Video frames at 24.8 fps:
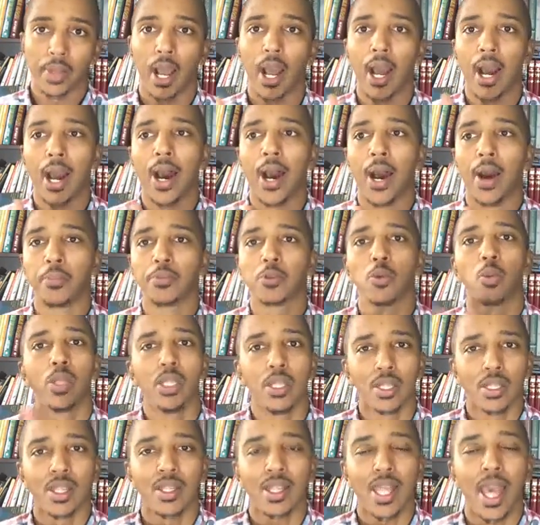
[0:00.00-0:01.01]
Um, so we
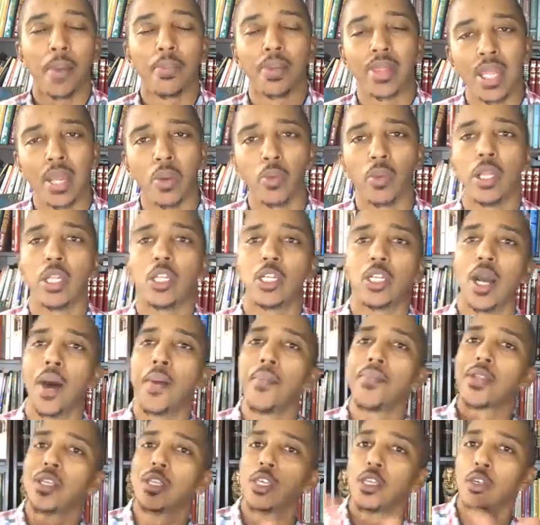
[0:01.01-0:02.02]
looked at that, but then we
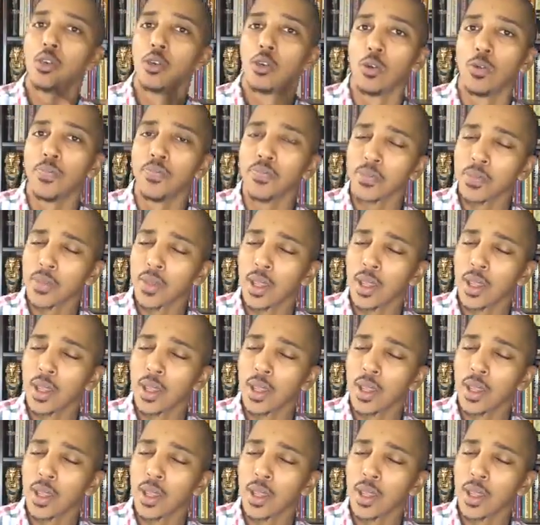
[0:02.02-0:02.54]
jumped to